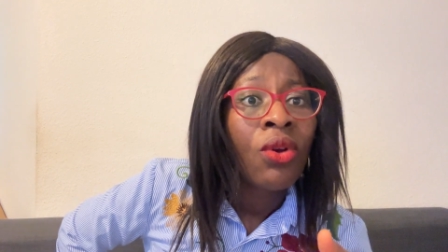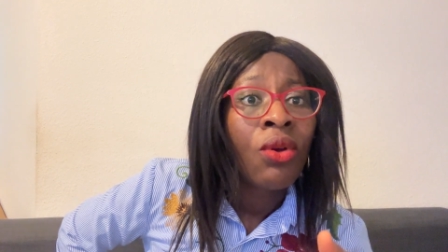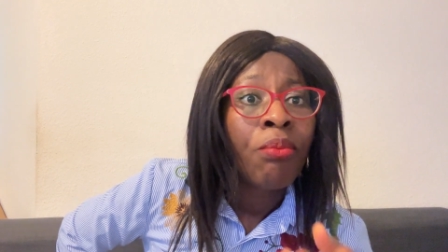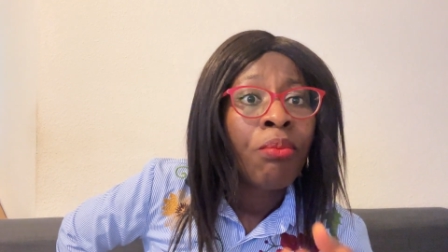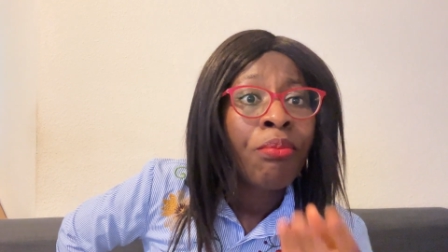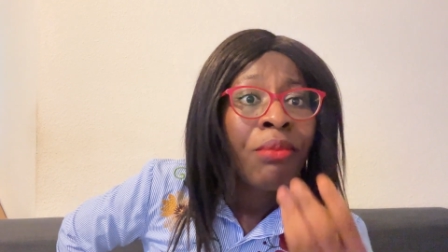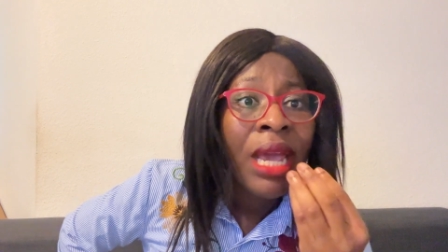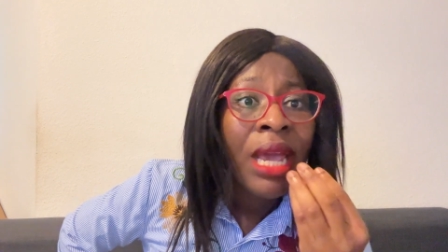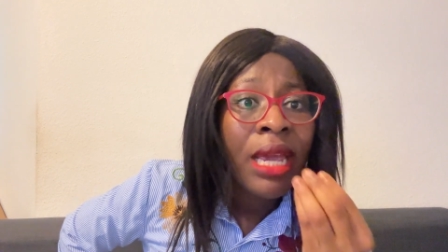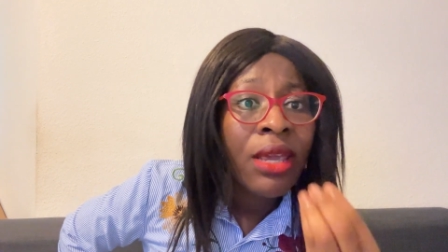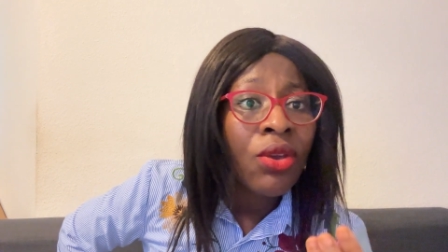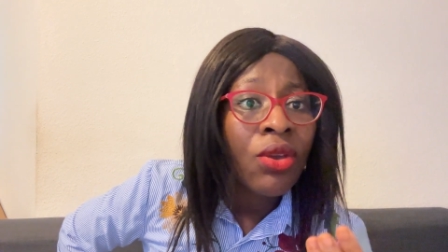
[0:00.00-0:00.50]

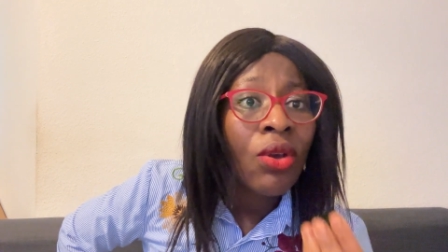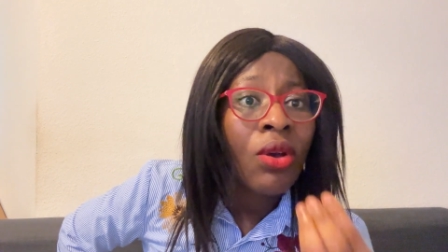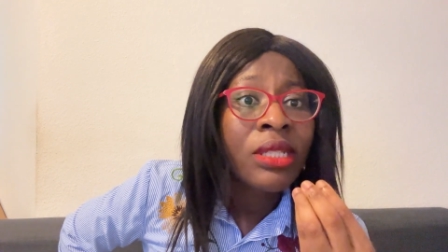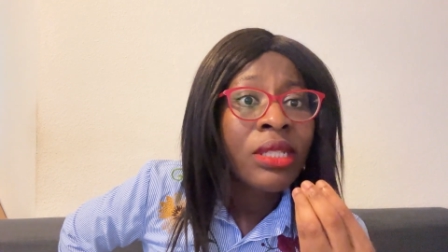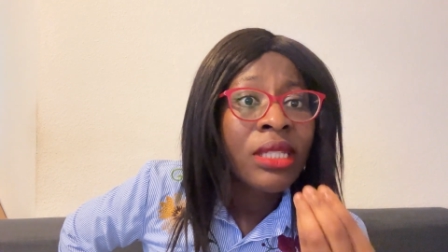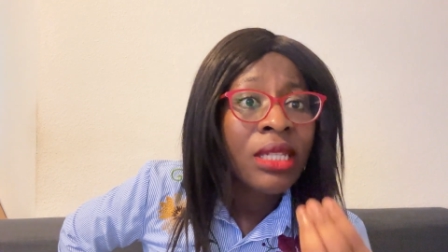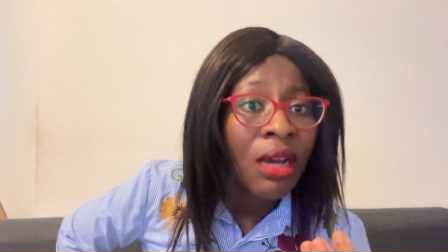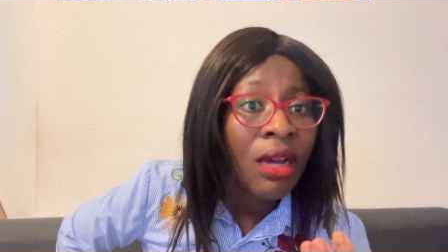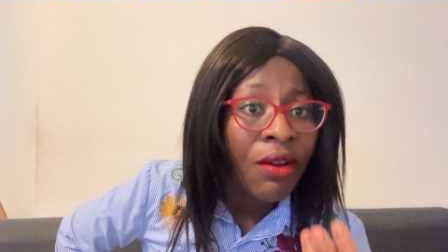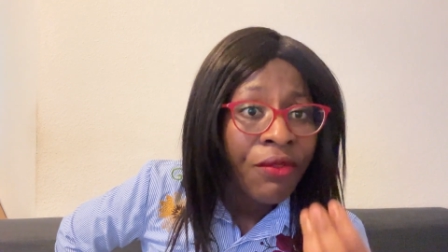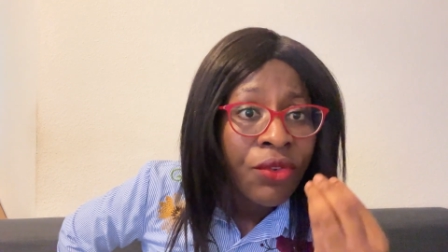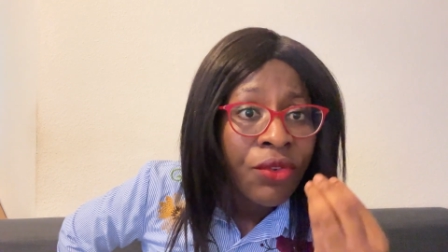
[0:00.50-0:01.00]
Make
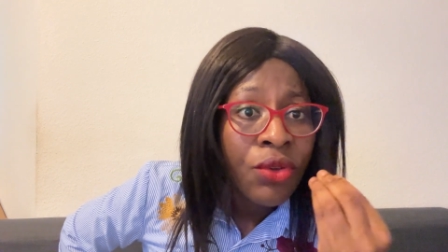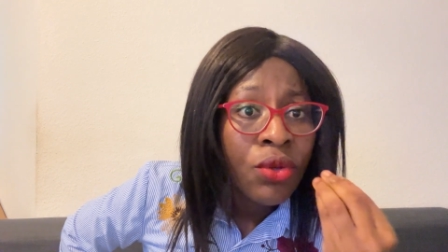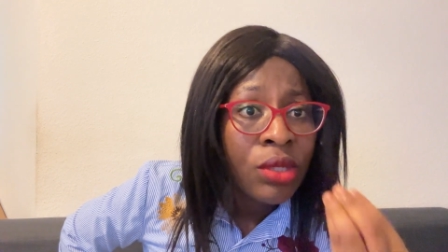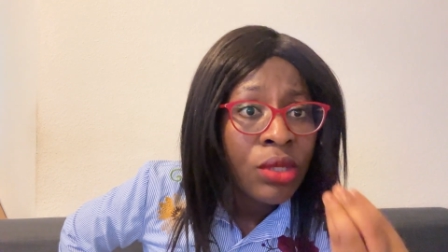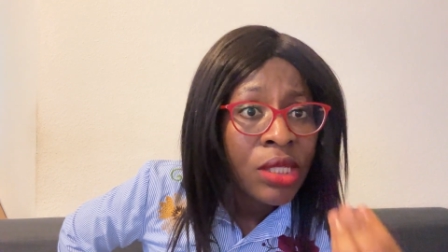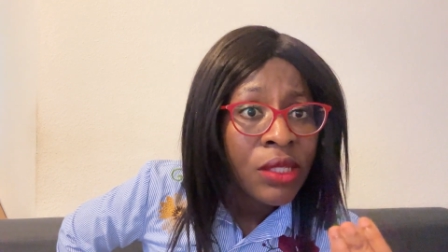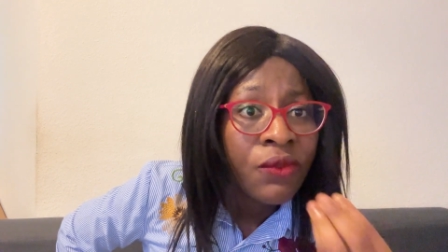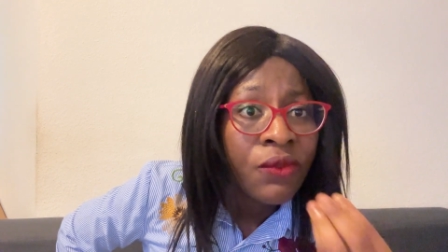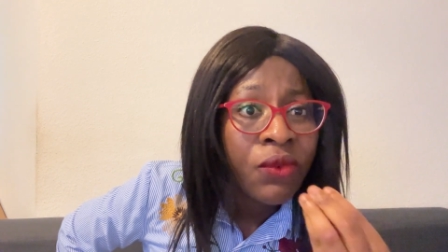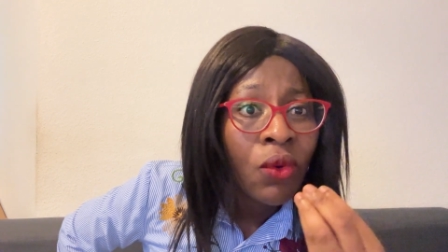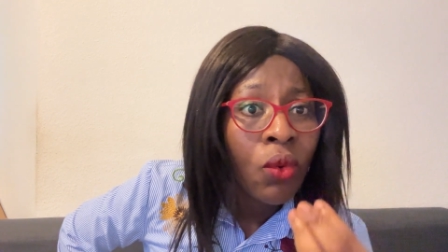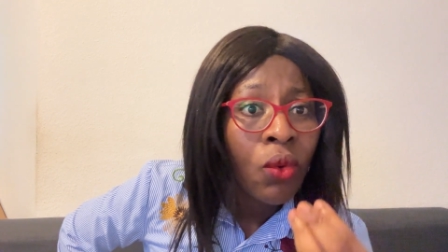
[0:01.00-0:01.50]
yourself
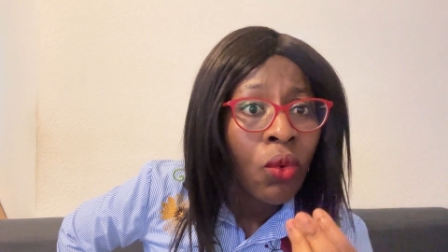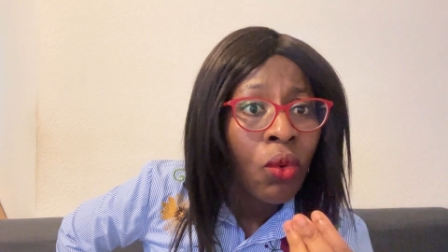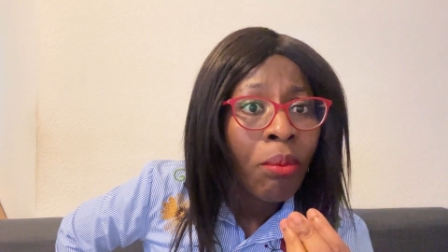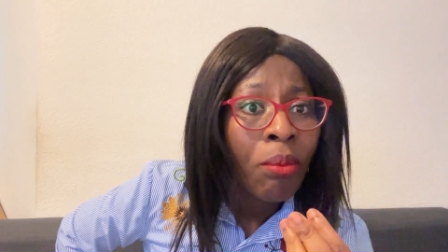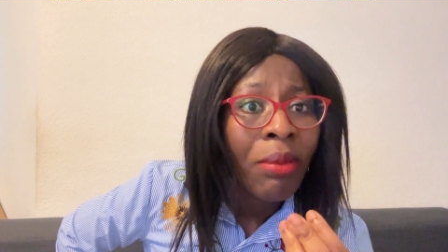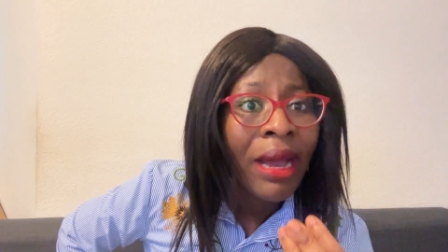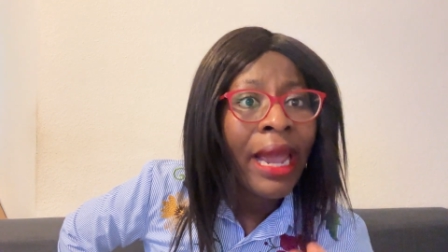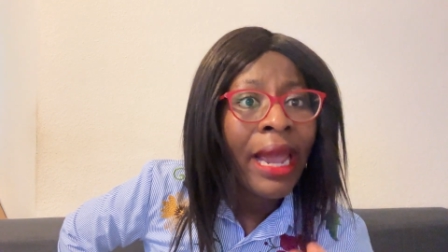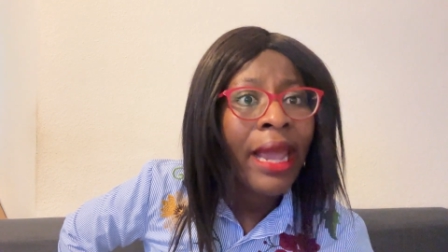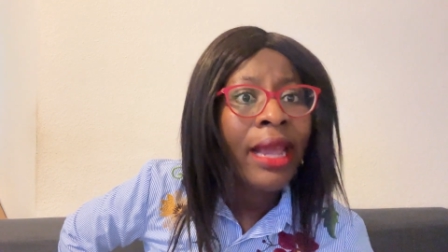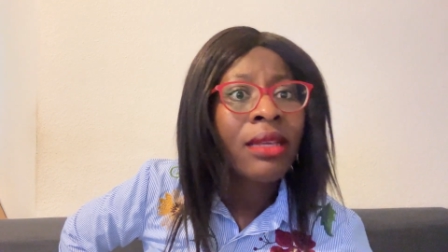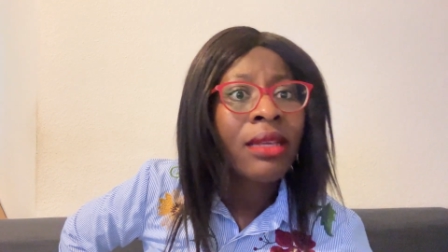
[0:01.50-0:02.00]
useful
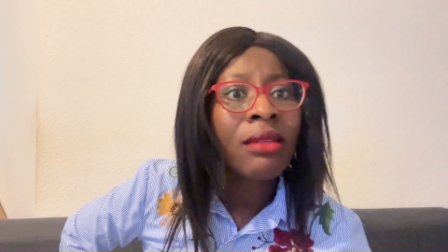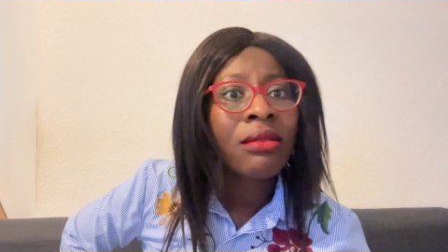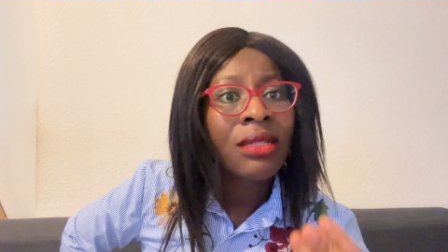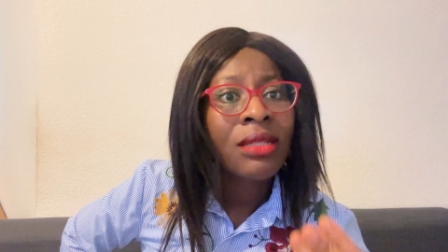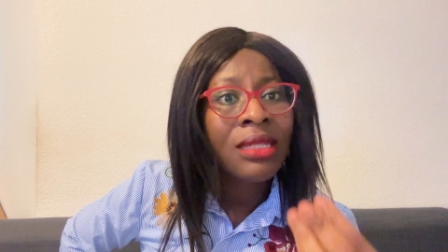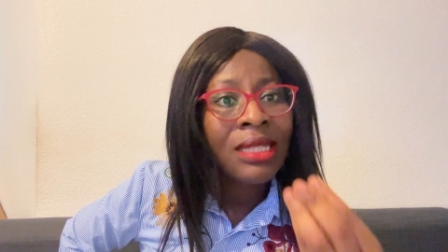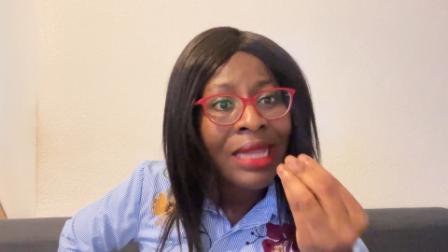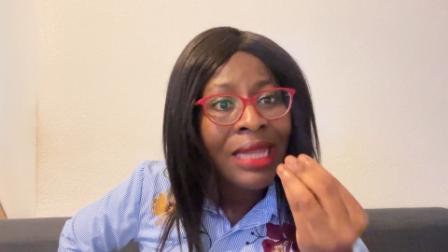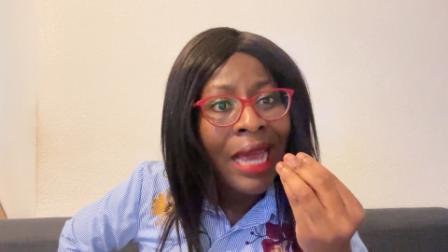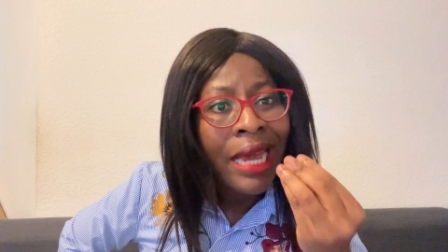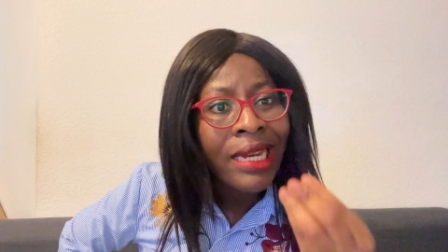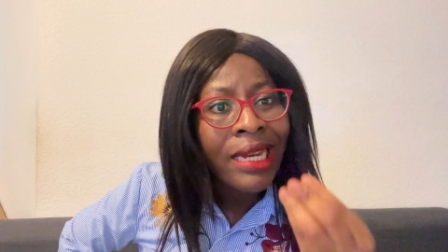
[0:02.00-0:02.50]
by
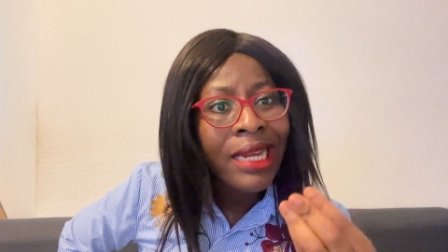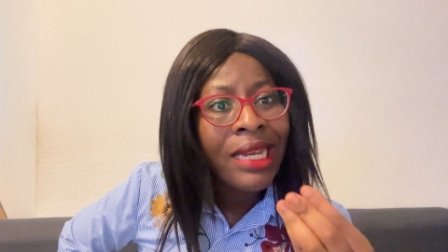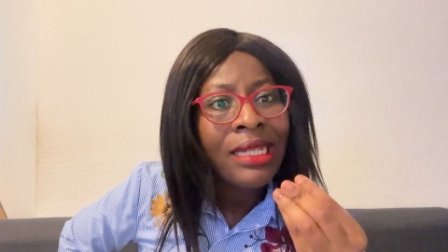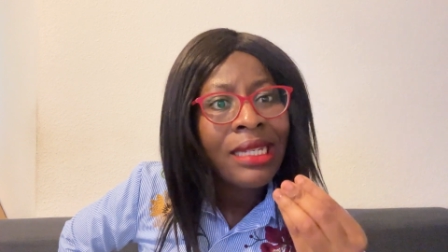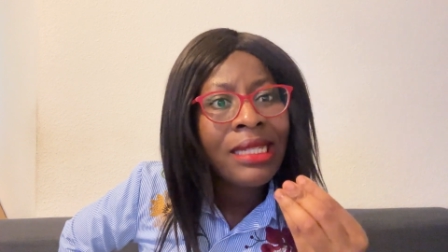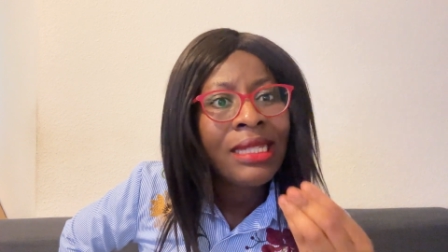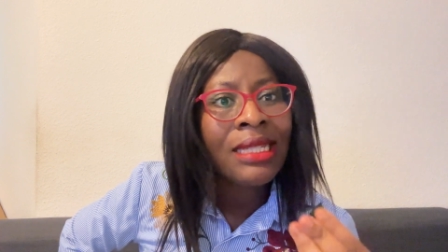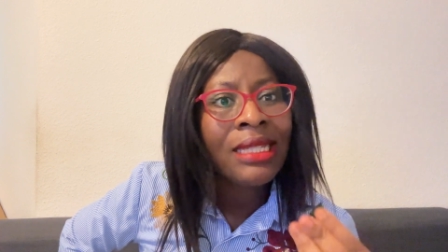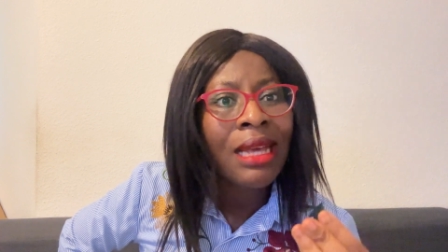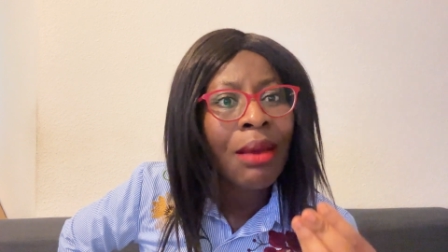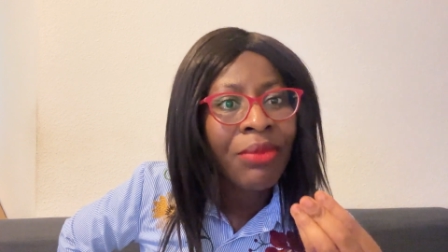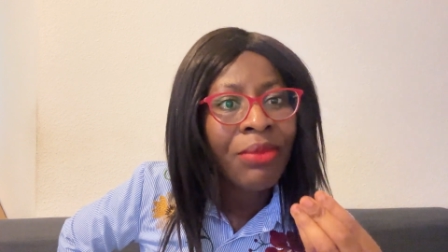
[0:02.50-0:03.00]
studying
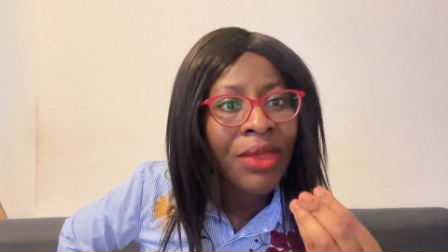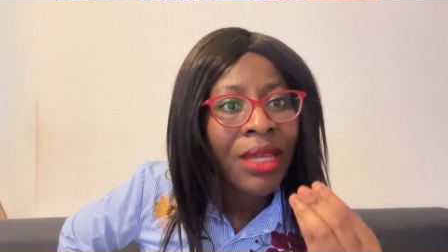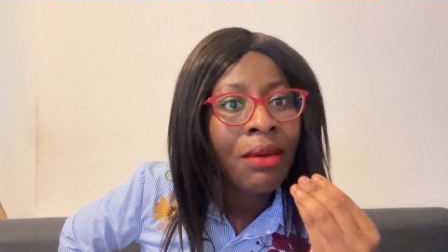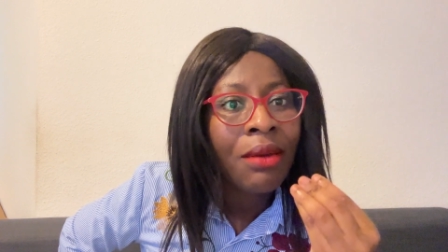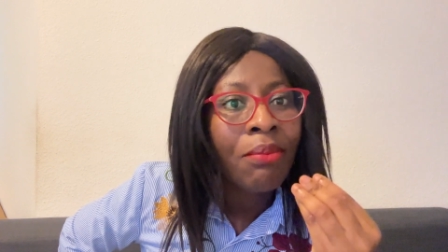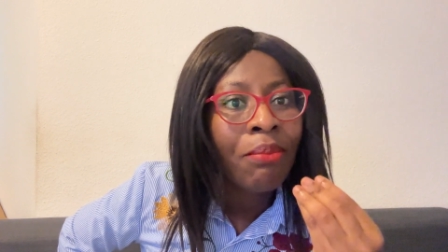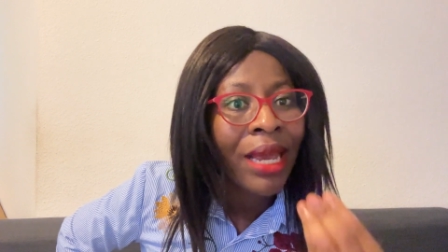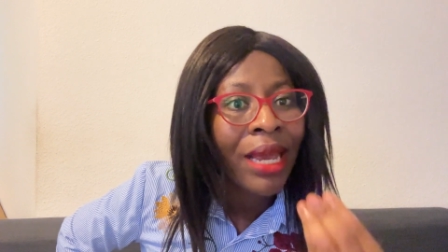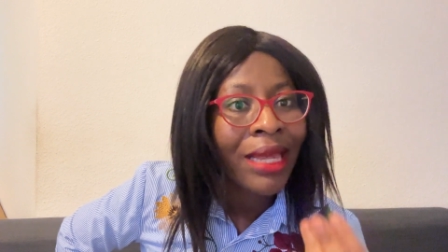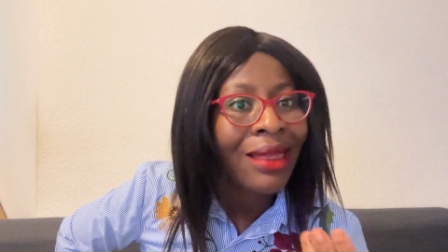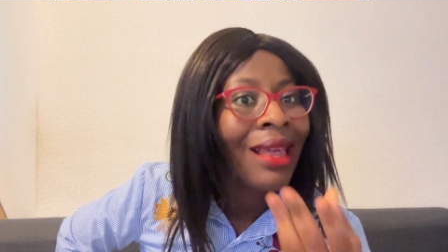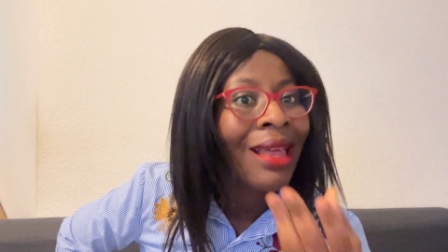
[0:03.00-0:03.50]
something
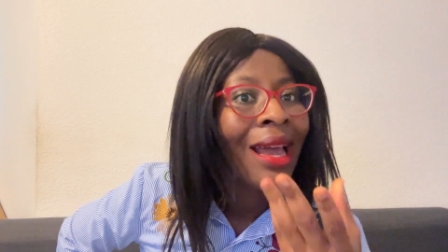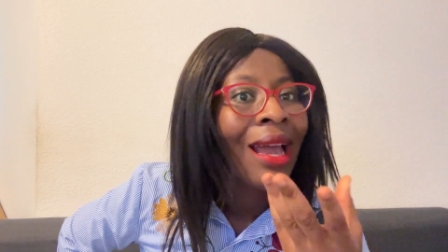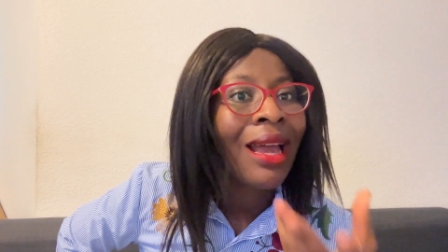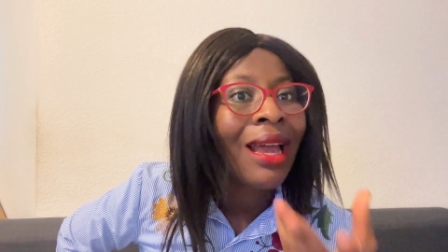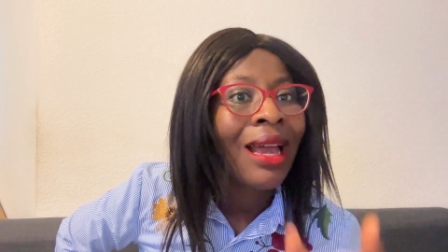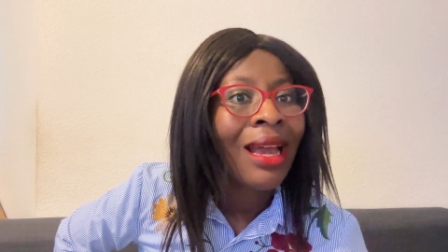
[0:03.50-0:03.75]
better.